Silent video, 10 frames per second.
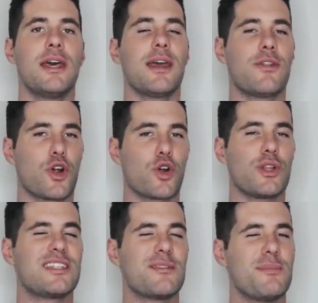in the
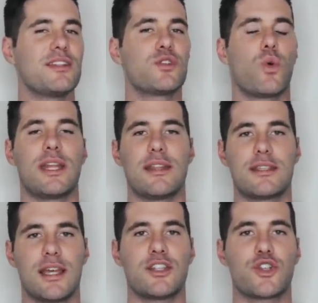early to mid 20th
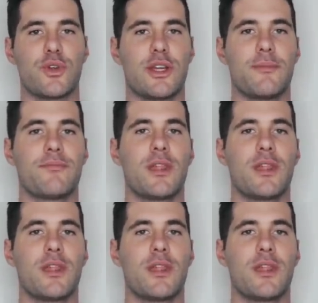century,